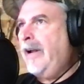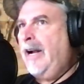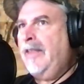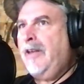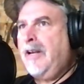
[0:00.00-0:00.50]

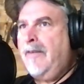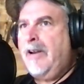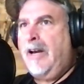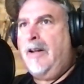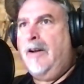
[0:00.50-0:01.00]
I think I've
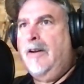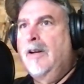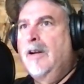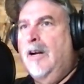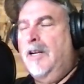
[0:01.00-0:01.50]
got a
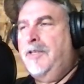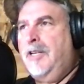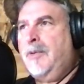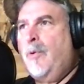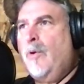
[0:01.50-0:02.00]

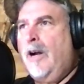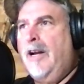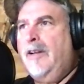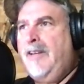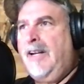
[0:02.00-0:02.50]

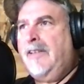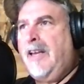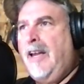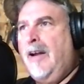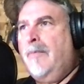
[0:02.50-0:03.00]

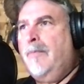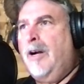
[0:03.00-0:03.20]
Tacticam